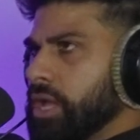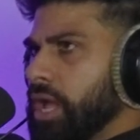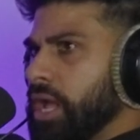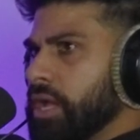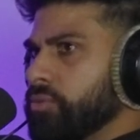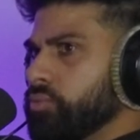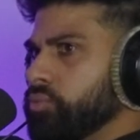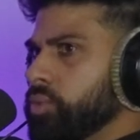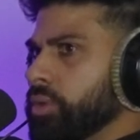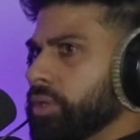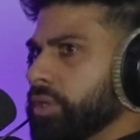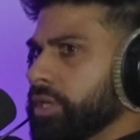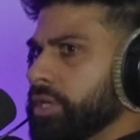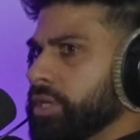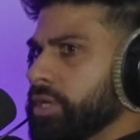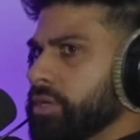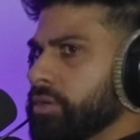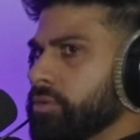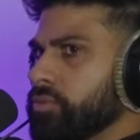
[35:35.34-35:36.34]
I
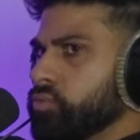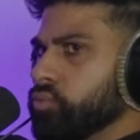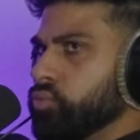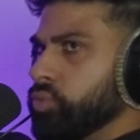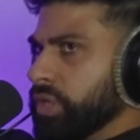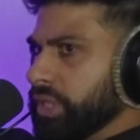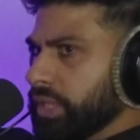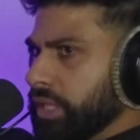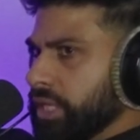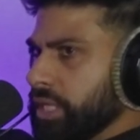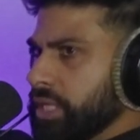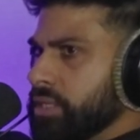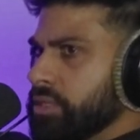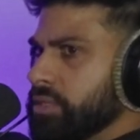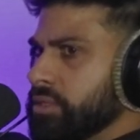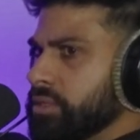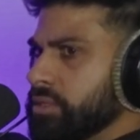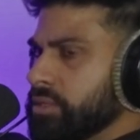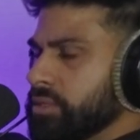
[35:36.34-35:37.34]
really,
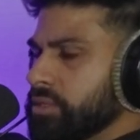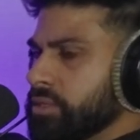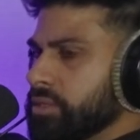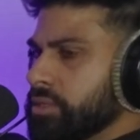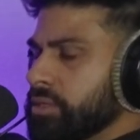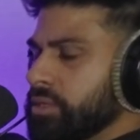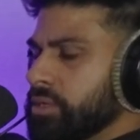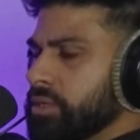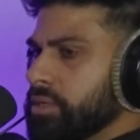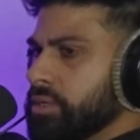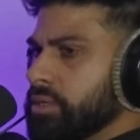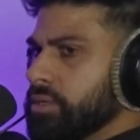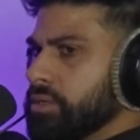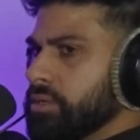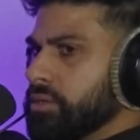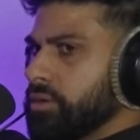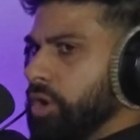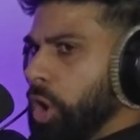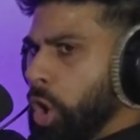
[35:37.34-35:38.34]
really
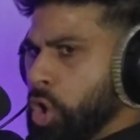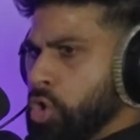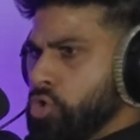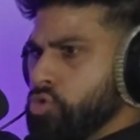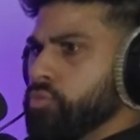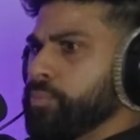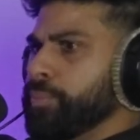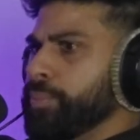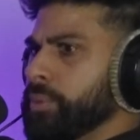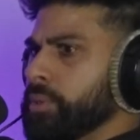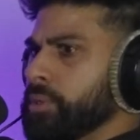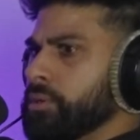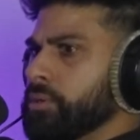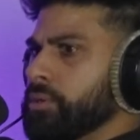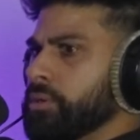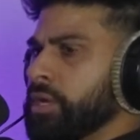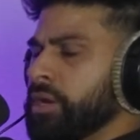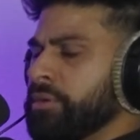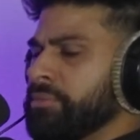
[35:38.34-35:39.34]
hope,
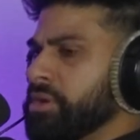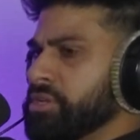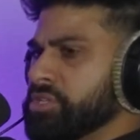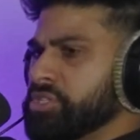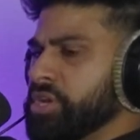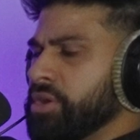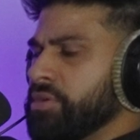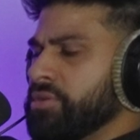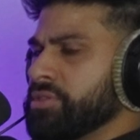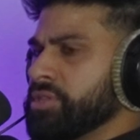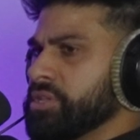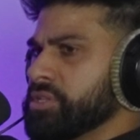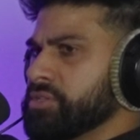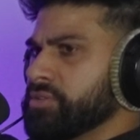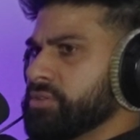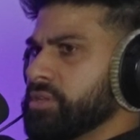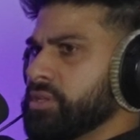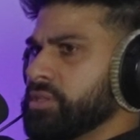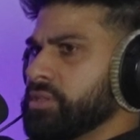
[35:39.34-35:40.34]
and I'm not sharing
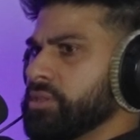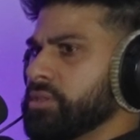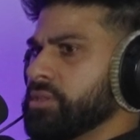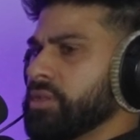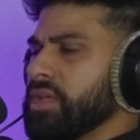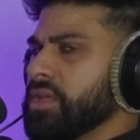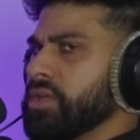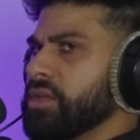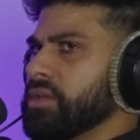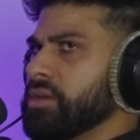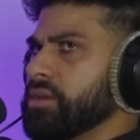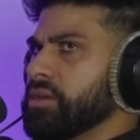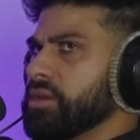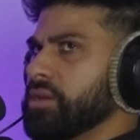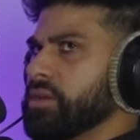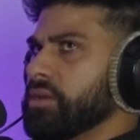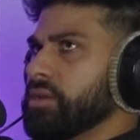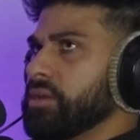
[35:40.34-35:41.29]
this I'm